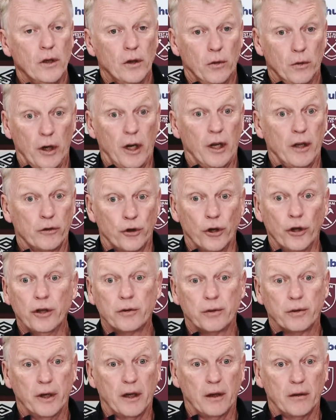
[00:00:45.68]
Well,
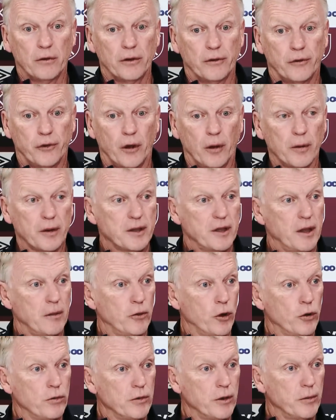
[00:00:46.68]
good. Well, I'm looking forward to it. I'm
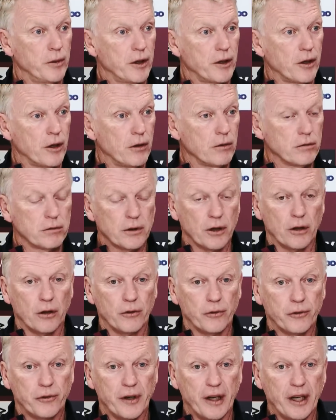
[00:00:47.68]
hoping that they're
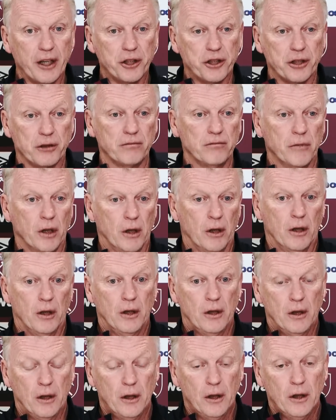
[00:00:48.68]
all fresh, and
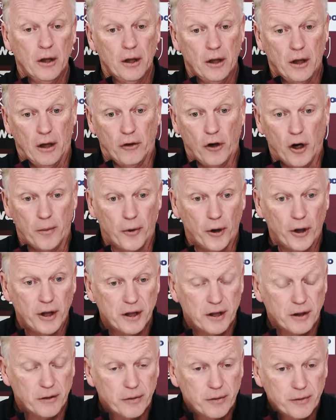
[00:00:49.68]
a lot of
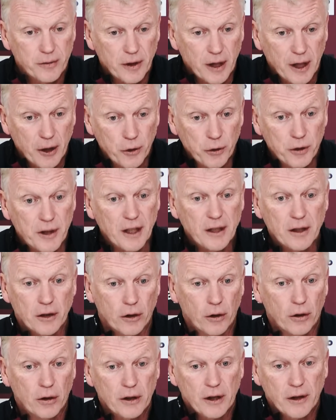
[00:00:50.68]
boys who didn't
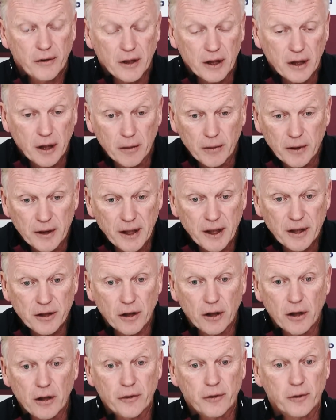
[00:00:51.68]
go, they've had a couple of days
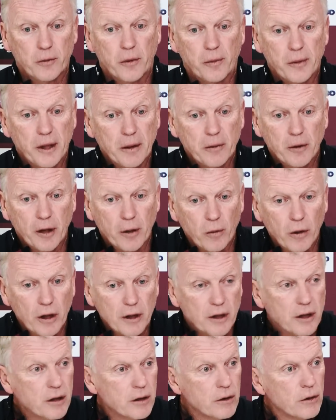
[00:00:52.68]
off, and we've been able to
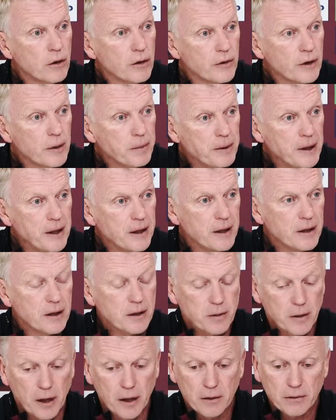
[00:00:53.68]
work over a period
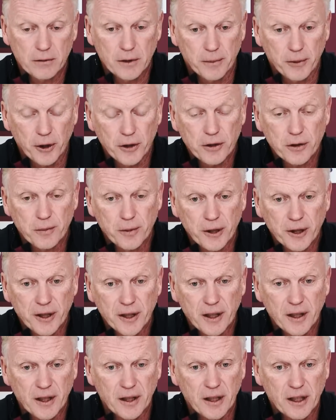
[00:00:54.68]
as well. The boys who've been in
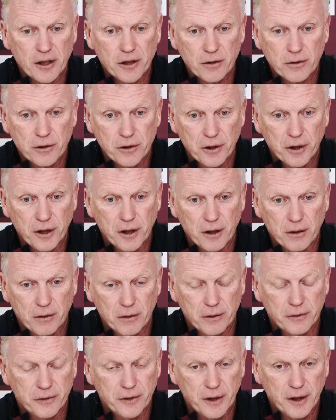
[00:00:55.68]
international duty,
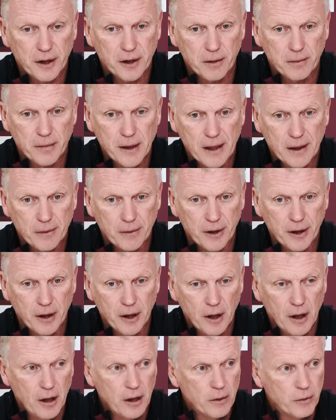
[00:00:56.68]
hopefully they come back with
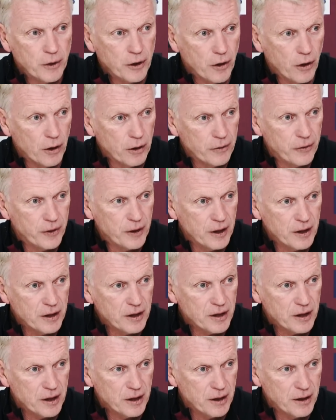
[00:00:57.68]

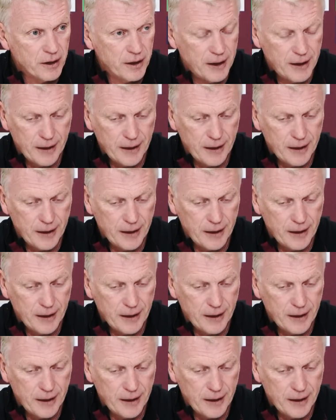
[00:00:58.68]
confidence and